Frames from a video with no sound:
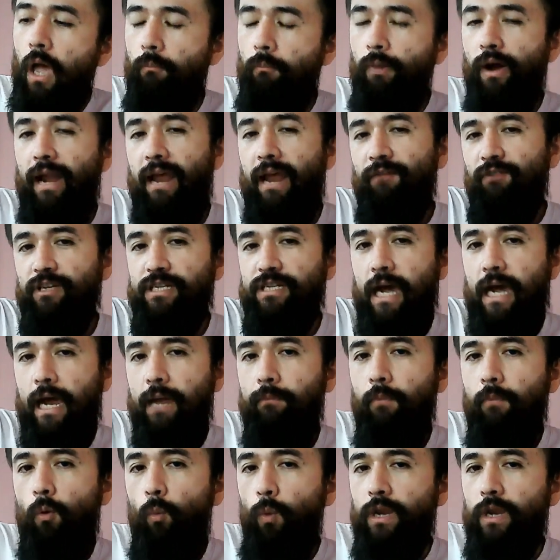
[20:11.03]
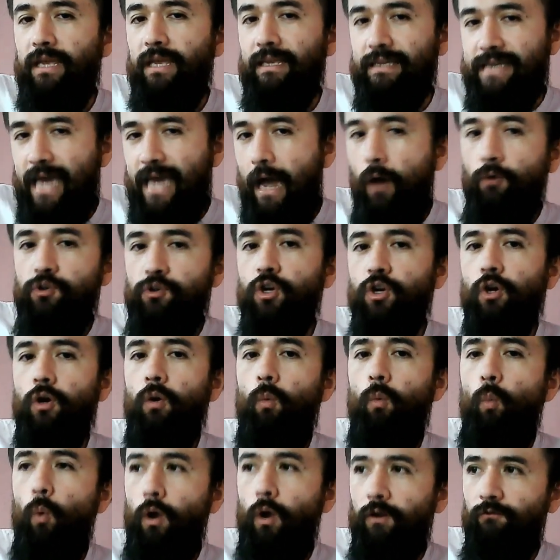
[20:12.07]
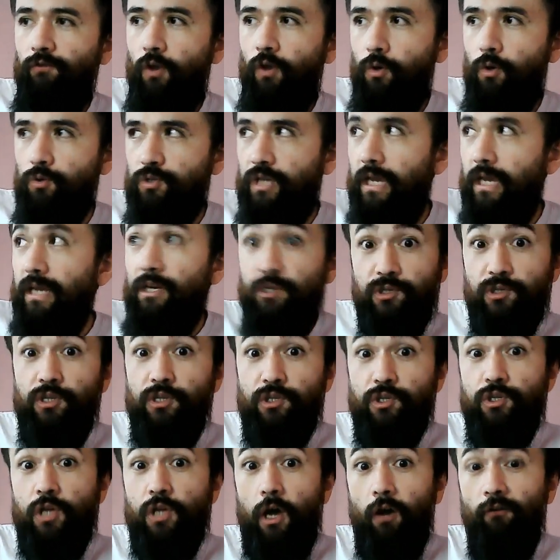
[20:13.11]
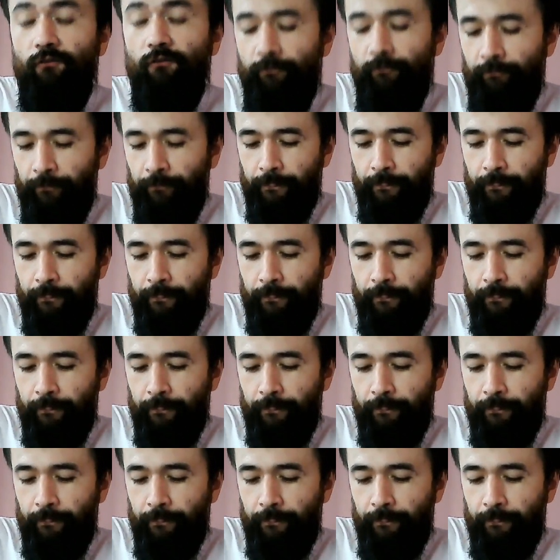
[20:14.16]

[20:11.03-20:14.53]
But every time we encounter one of those, it is itself